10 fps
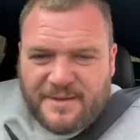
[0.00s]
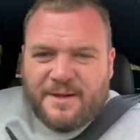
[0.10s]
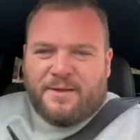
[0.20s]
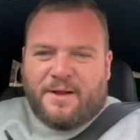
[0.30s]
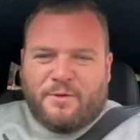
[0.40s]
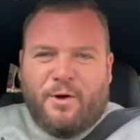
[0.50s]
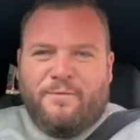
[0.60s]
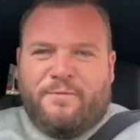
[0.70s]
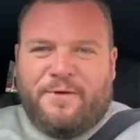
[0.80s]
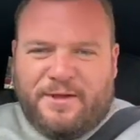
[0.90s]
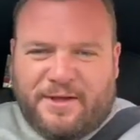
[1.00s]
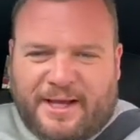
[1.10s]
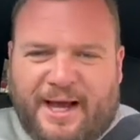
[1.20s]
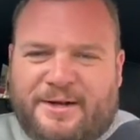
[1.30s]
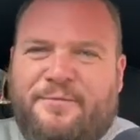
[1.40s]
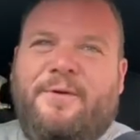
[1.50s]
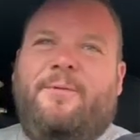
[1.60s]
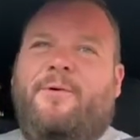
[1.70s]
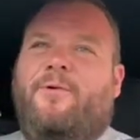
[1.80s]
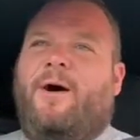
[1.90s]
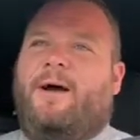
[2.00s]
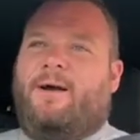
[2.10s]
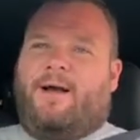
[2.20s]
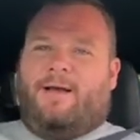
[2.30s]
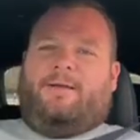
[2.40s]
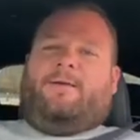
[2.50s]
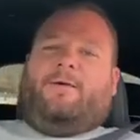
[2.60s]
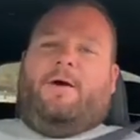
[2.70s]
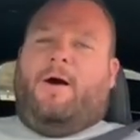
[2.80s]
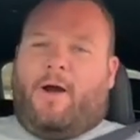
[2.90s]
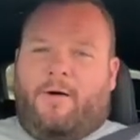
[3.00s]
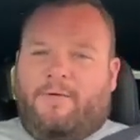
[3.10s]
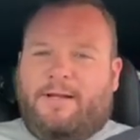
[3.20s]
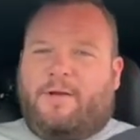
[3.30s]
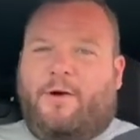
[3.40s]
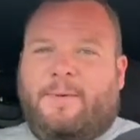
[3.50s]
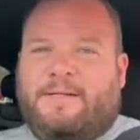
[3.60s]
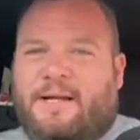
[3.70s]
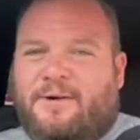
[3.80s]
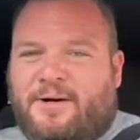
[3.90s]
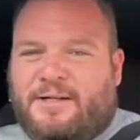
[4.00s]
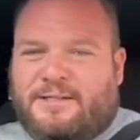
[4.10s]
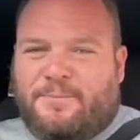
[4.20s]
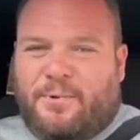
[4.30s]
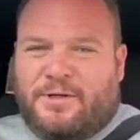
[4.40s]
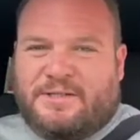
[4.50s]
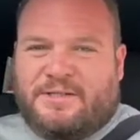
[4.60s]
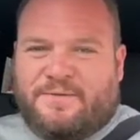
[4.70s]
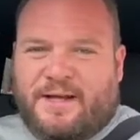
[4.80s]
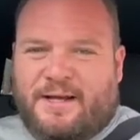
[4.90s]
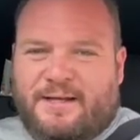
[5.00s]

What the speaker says: I don't think you can. I think we're all right. Okay, I can't read the comments now, guys, so apologies for that.